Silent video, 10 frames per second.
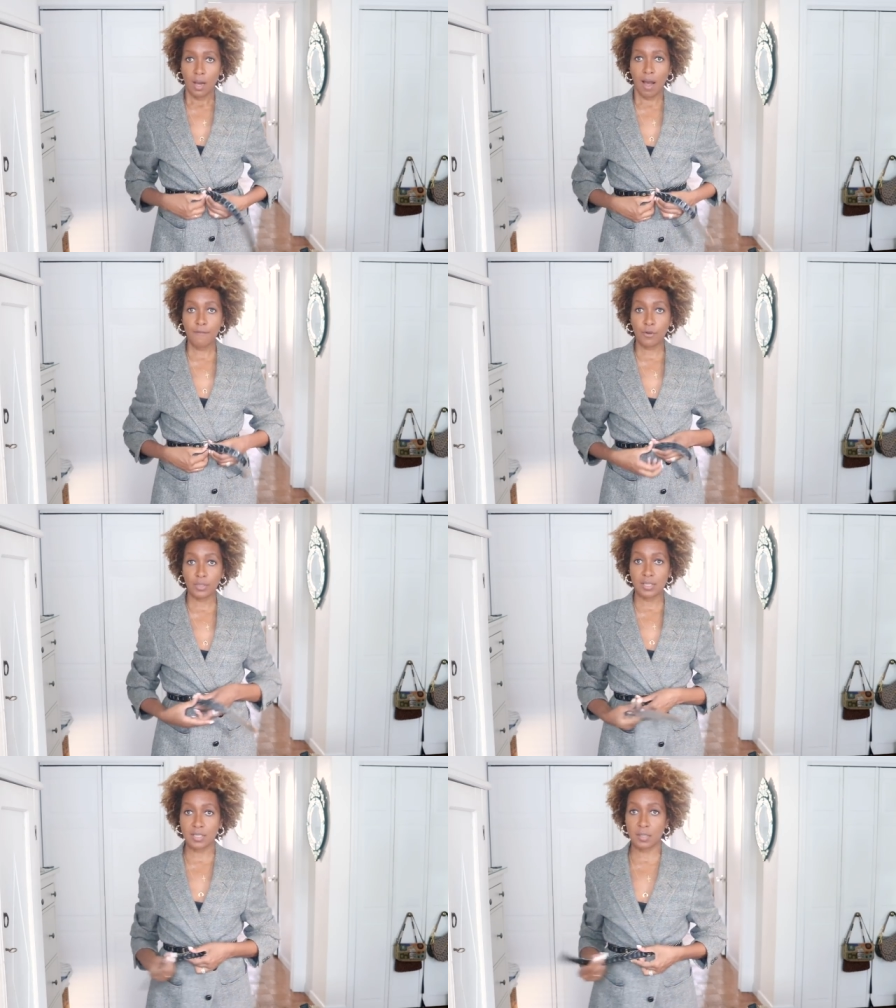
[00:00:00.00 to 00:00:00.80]
I've got
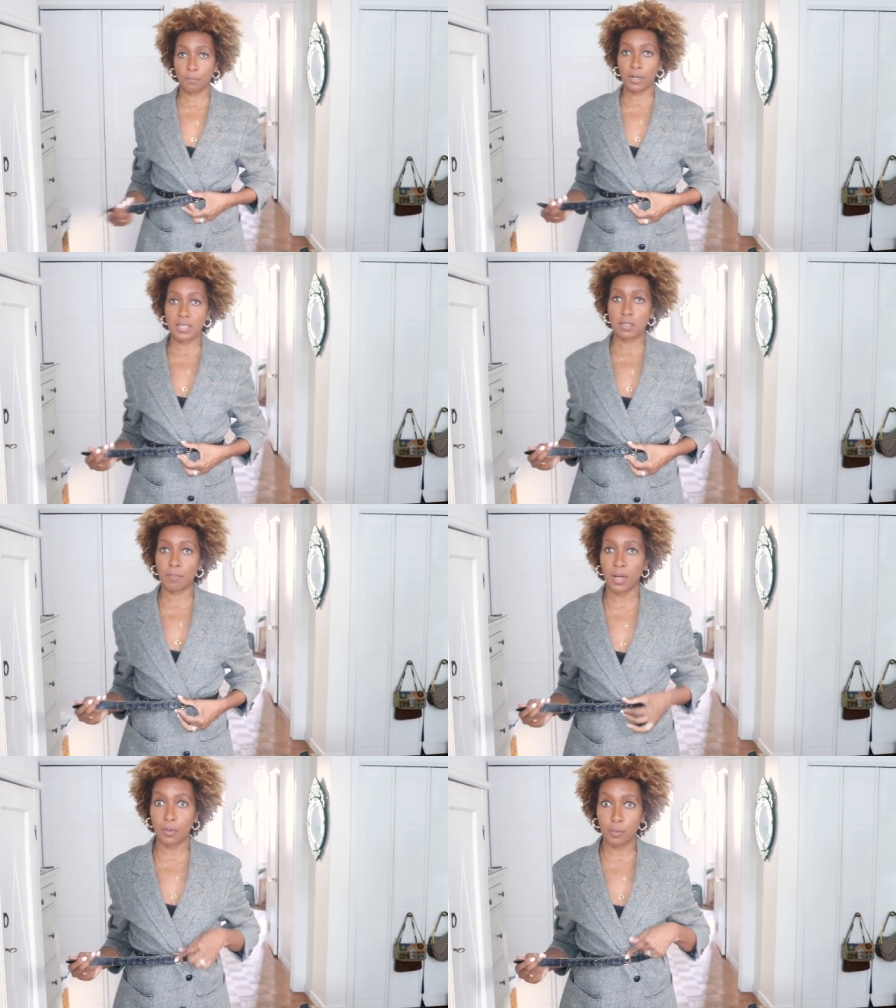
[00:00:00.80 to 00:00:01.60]
this as a braided
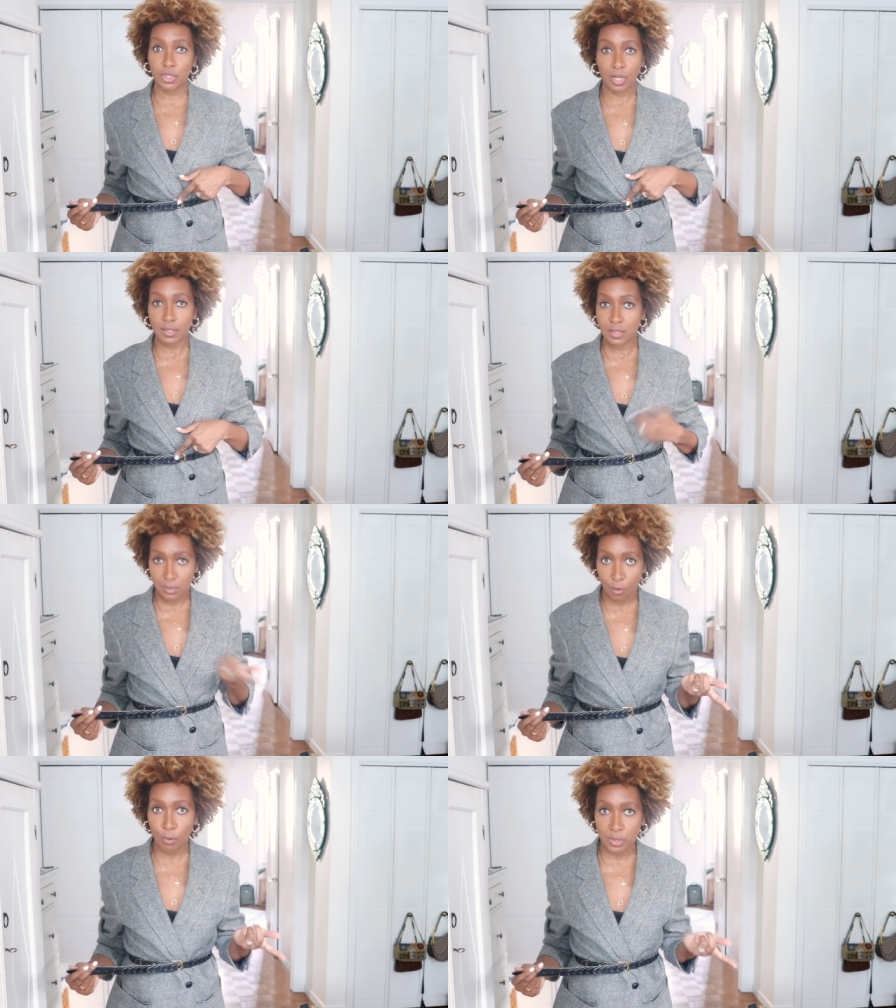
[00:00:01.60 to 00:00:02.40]
belt, which I
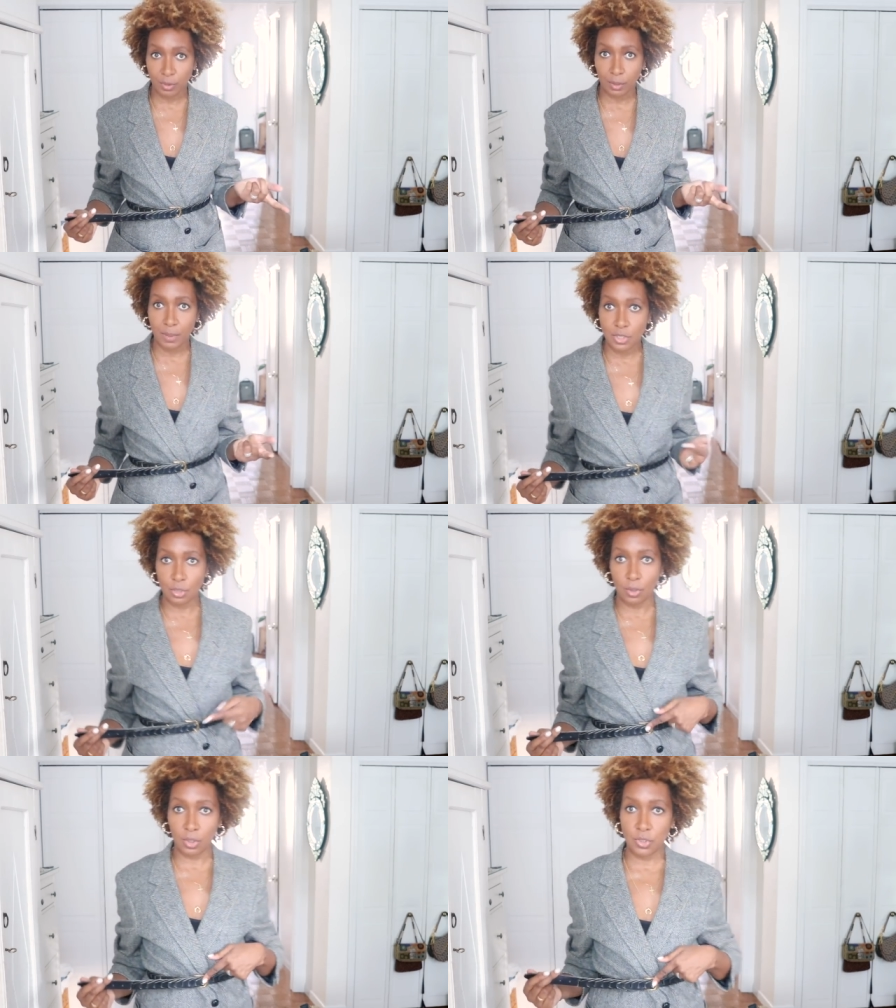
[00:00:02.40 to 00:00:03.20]
always recommend
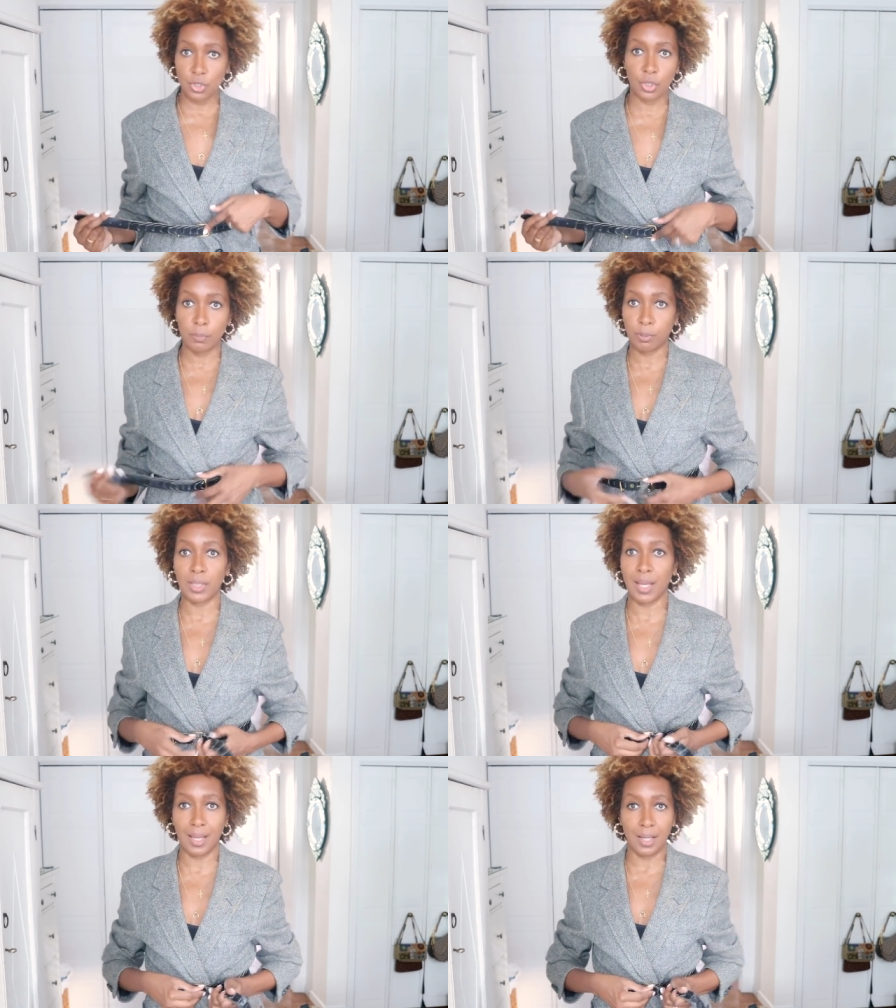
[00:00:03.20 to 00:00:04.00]
you lot because you can put
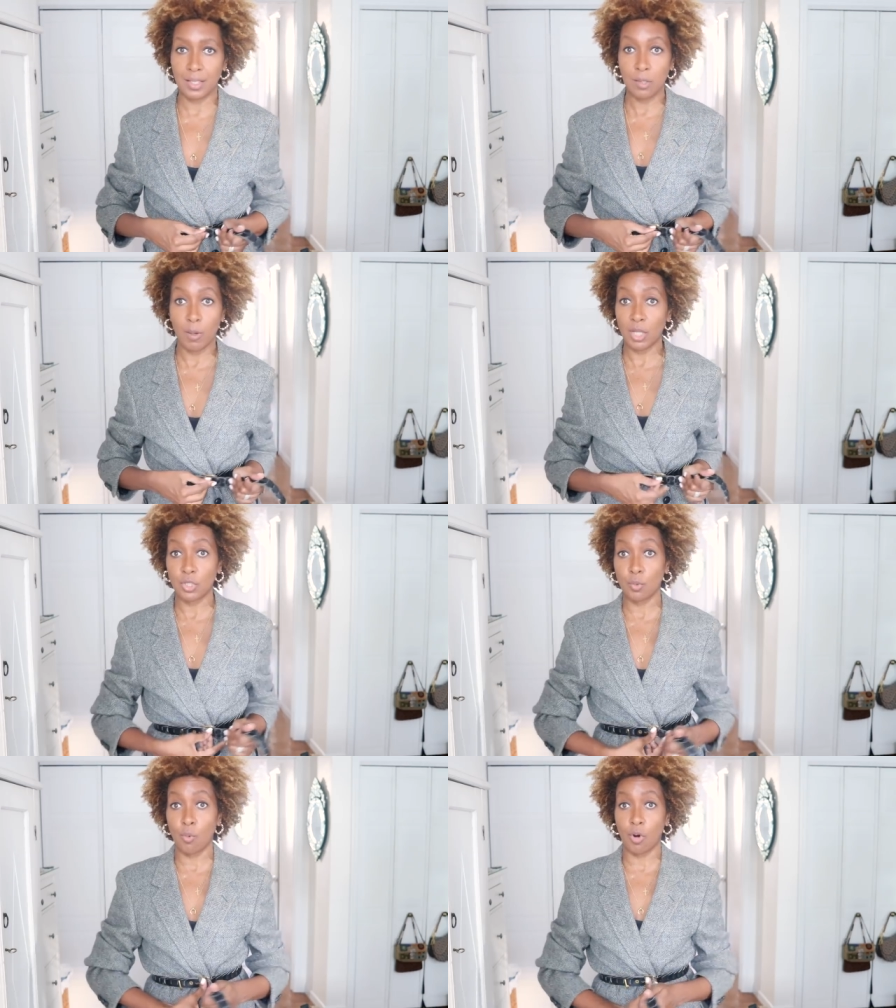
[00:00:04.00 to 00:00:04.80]
it anywhere
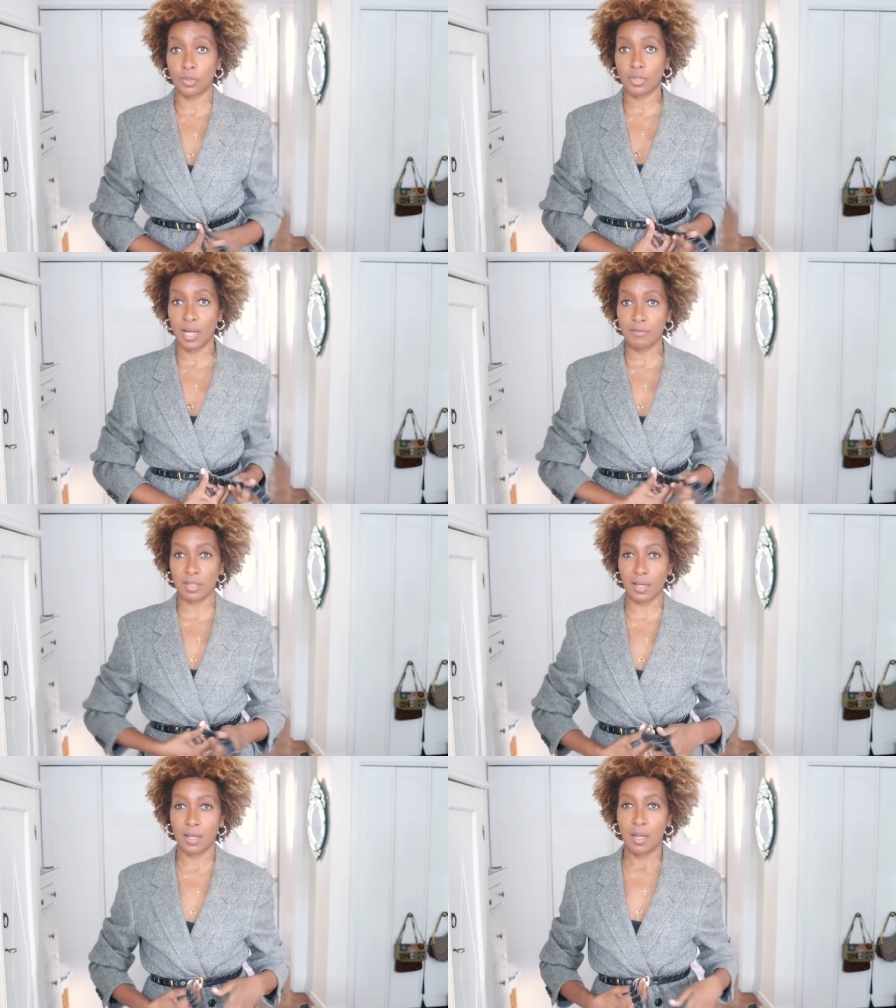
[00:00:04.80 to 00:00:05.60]
you want. You don't have
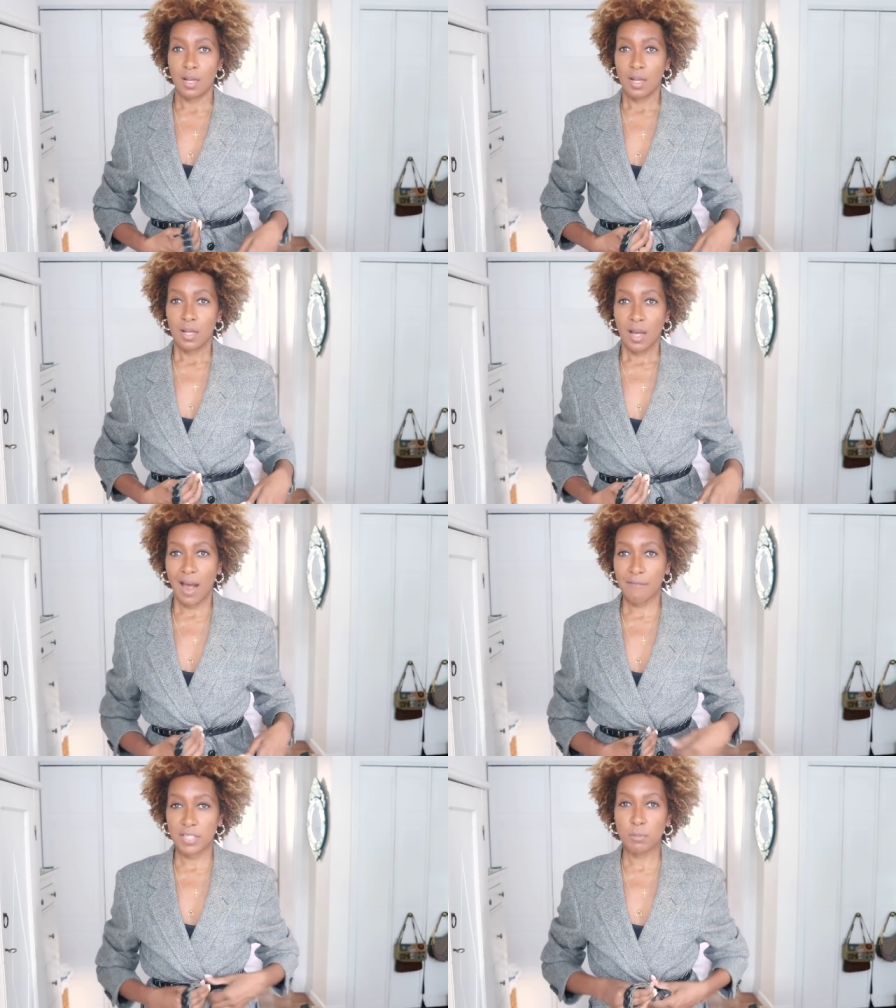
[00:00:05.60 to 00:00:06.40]
to like
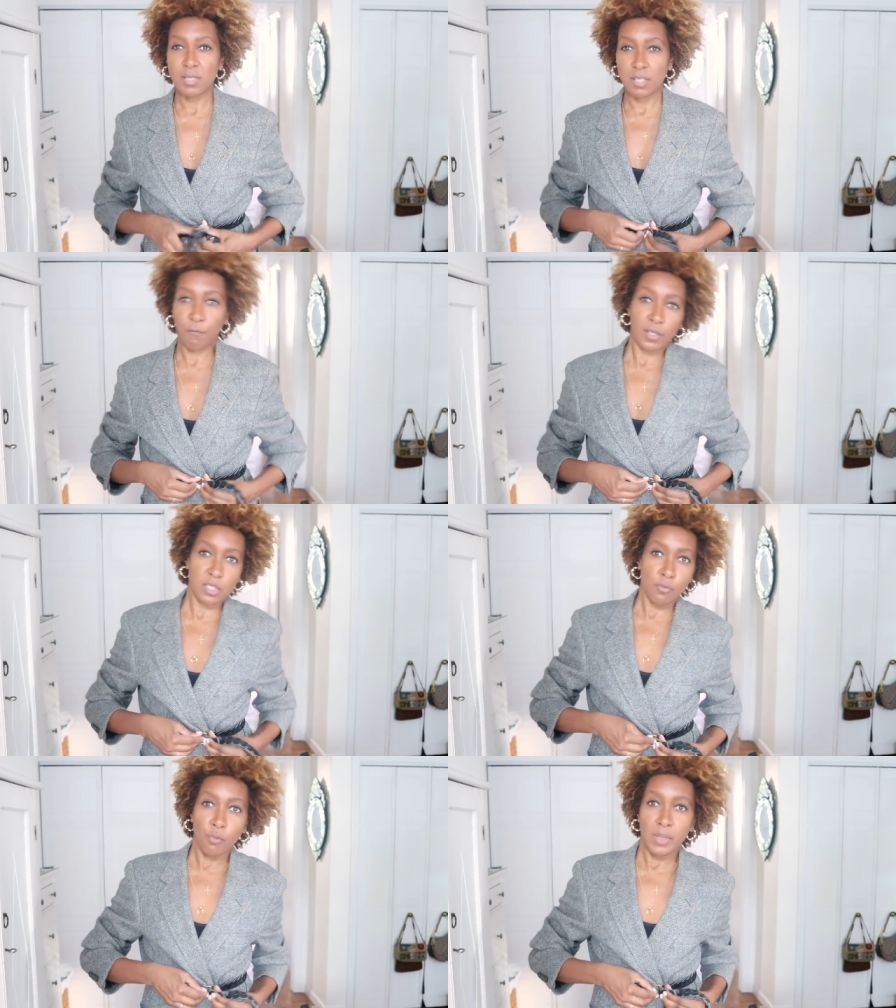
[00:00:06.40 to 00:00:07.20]
have a specific
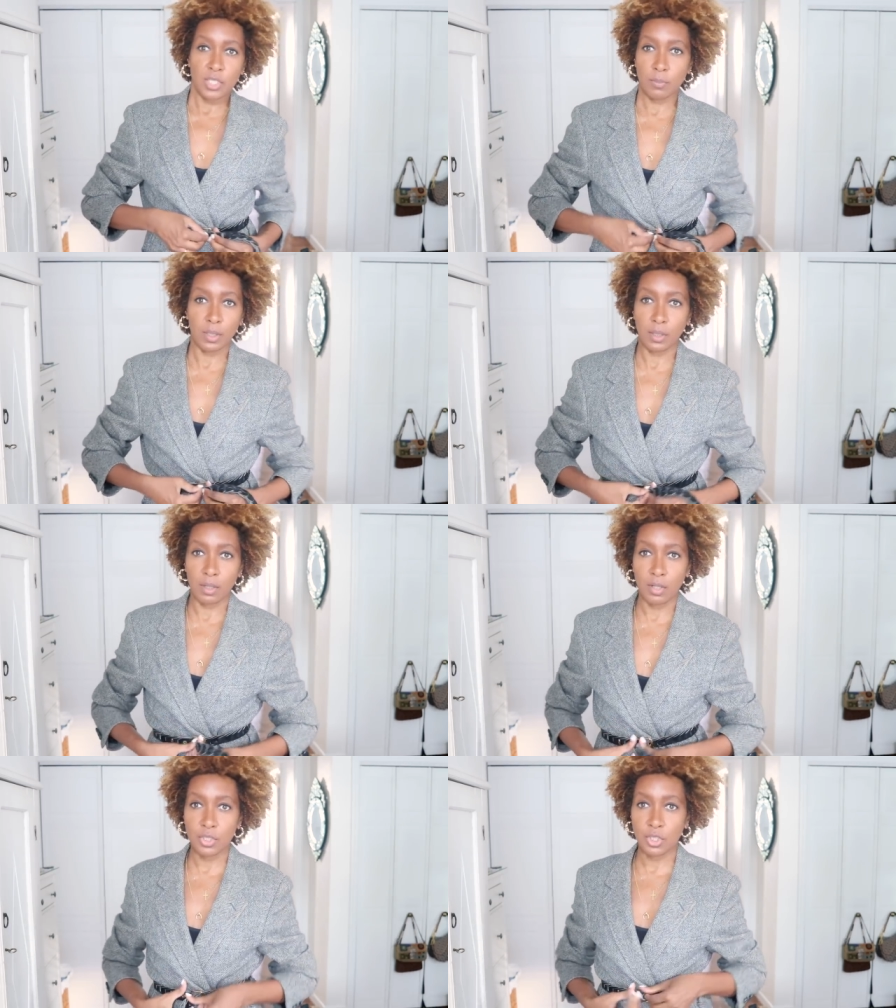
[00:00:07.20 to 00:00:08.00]
small, medium and
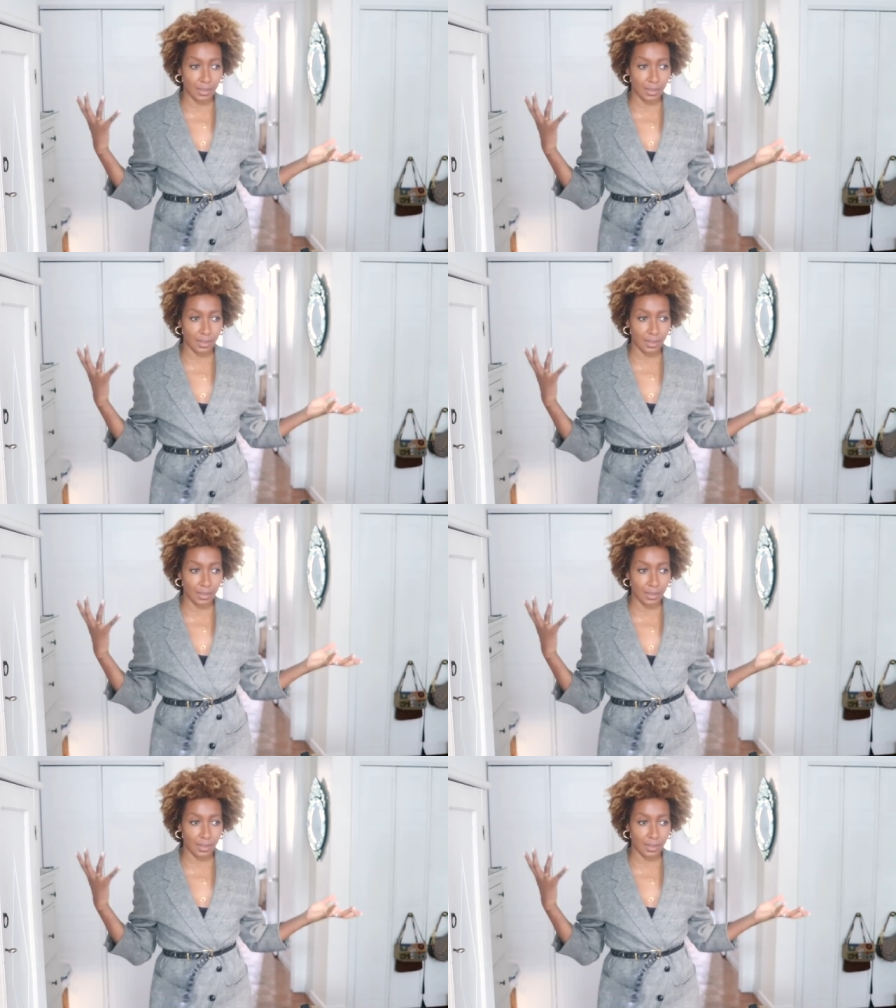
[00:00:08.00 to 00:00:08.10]
large.